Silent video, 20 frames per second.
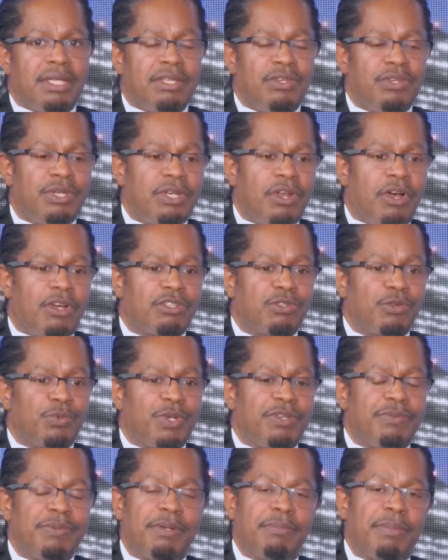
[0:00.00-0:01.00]
You can also
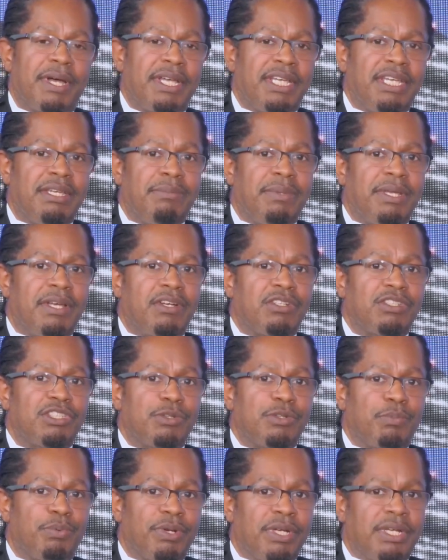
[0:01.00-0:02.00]
reach me at my email,
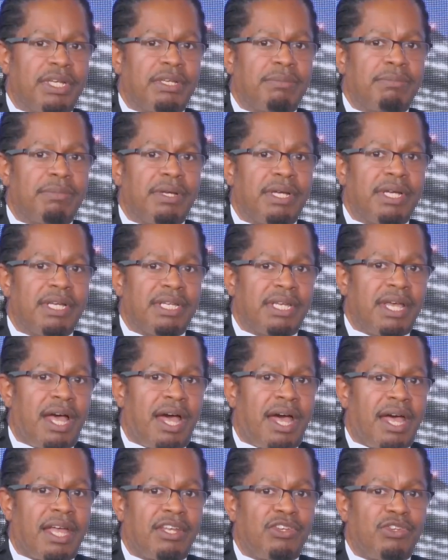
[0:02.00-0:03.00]

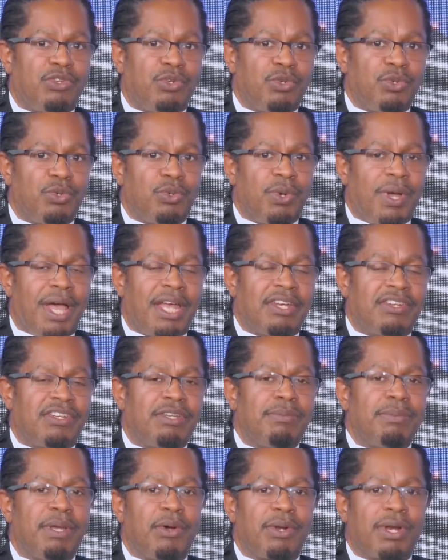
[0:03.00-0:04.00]

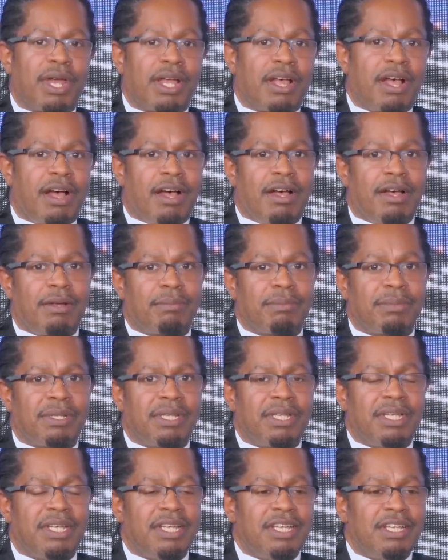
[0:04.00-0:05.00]
supremeayai2@gmail.com.
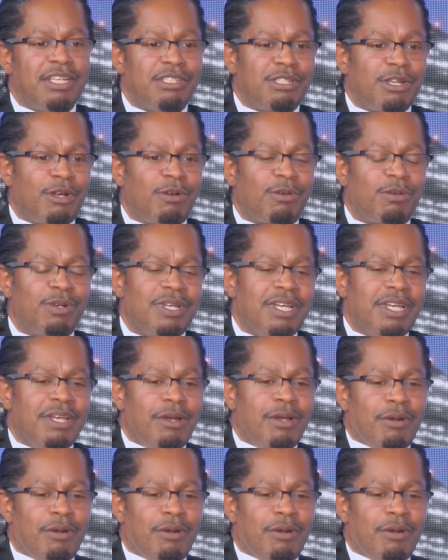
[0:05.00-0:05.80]
So